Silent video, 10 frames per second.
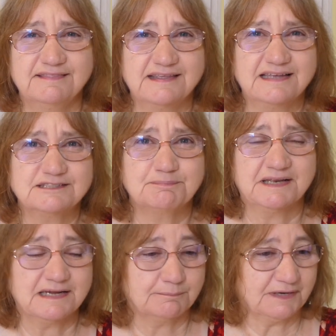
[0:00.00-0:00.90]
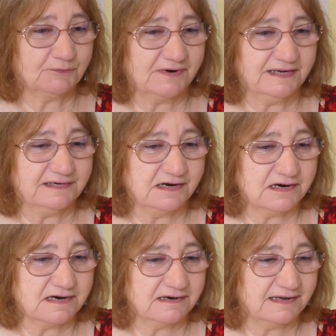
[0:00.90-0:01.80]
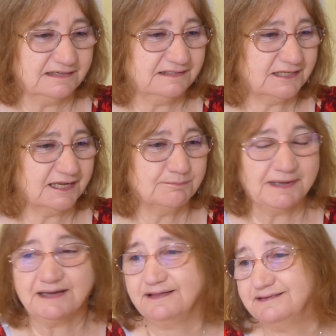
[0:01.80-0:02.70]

That's been on my radar. I need to get back